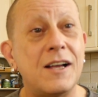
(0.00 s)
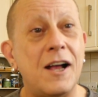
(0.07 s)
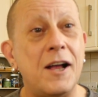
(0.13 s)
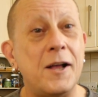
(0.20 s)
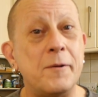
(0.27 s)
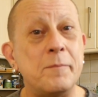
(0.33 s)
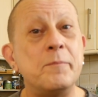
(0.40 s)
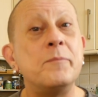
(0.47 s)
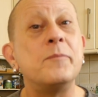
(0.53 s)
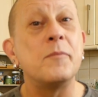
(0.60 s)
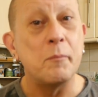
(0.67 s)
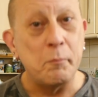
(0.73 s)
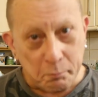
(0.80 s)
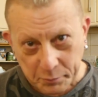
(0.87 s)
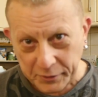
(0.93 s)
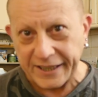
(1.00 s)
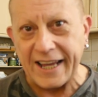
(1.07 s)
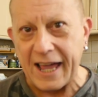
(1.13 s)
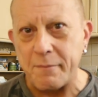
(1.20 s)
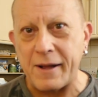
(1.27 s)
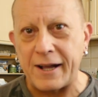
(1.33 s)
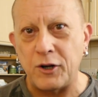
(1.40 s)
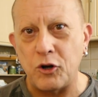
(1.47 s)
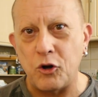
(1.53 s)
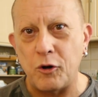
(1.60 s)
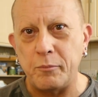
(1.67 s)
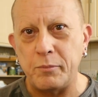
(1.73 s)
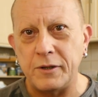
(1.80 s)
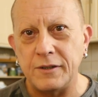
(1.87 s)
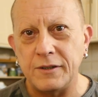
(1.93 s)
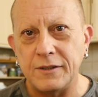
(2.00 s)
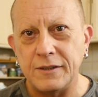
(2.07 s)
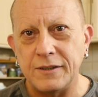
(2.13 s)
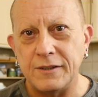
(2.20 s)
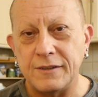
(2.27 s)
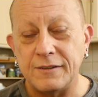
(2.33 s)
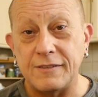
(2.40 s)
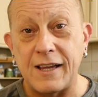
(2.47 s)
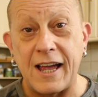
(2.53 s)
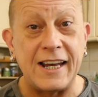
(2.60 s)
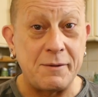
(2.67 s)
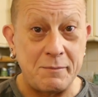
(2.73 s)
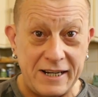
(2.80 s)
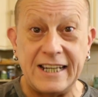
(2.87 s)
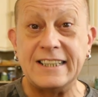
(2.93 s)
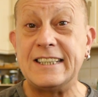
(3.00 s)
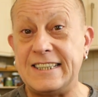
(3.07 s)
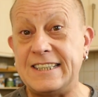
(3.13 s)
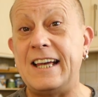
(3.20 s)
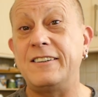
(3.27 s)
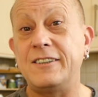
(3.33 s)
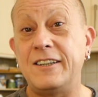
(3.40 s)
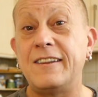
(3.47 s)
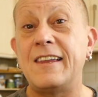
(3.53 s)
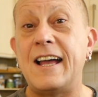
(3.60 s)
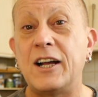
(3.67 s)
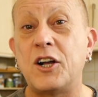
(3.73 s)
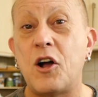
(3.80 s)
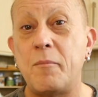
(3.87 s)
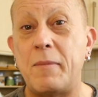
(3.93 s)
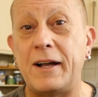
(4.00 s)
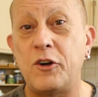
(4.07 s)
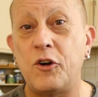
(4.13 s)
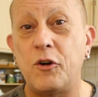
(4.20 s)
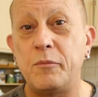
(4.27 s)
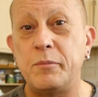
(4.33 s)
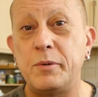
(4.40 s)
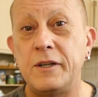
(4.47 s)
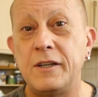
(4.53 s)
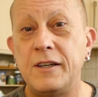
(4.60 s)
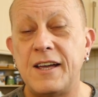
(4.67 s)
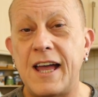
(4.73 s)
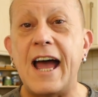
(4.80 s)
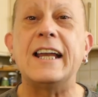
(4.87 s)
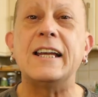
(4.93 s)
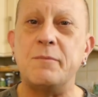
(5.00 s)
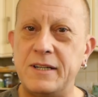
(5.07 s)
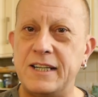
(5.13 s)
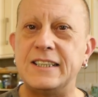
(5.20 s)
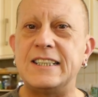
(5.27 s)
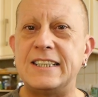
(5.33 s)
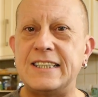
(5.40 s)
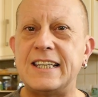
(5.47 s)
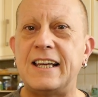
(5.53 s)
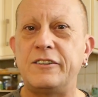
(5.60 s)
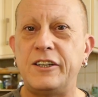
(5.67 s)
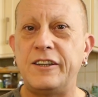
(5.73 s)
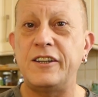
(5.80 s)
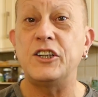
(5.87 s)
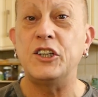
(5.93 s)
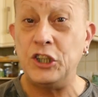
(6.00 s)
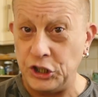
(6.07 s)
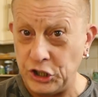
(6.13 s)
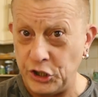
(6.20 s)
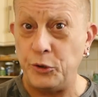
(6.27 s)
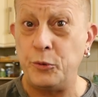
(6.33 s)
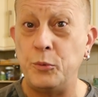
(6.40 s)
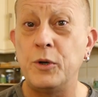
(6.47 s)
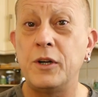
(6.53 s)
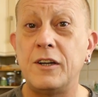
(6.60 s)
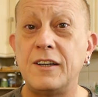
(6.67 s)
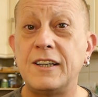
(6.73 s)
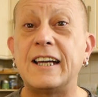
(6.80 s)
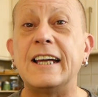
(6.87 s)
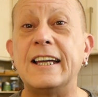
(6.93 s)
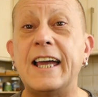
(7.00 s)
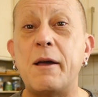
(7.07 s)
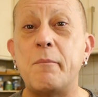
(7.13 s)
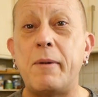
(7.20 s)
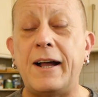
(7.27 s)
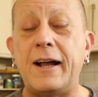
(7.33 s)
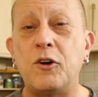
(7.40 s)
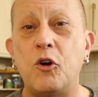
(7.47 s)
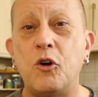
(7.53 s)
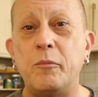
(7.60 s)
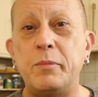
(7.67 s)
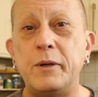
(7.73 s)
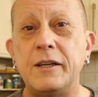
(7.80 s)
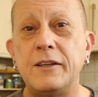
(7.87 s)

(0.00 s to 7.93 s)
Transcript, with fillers: Um, but I get back up. And I'm here to tell you that I got back up. And I'm here to tell you that you can get back up